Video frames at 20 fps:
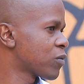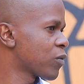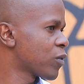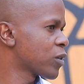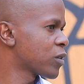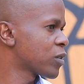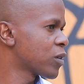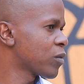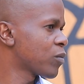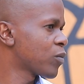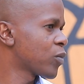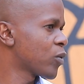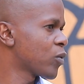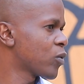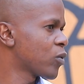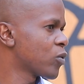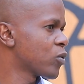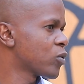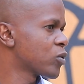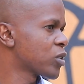For
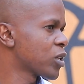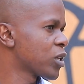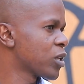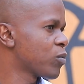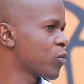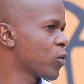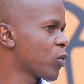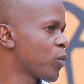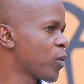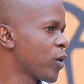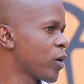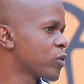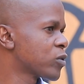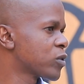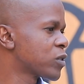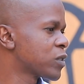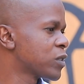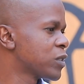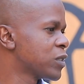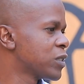example, cerebral
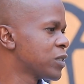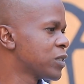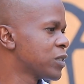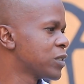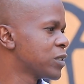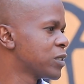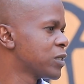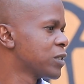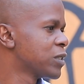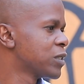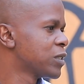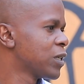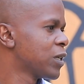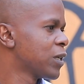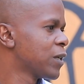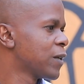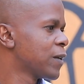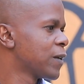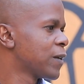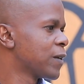palsy,
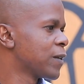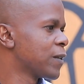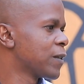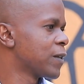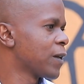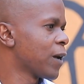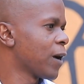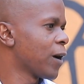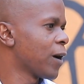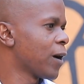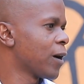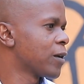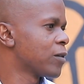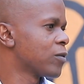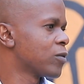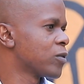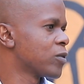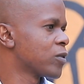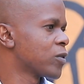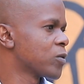and
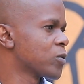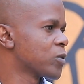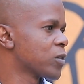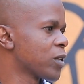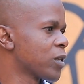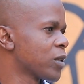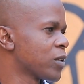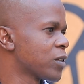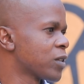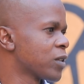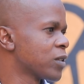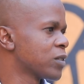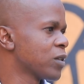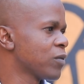all those other things.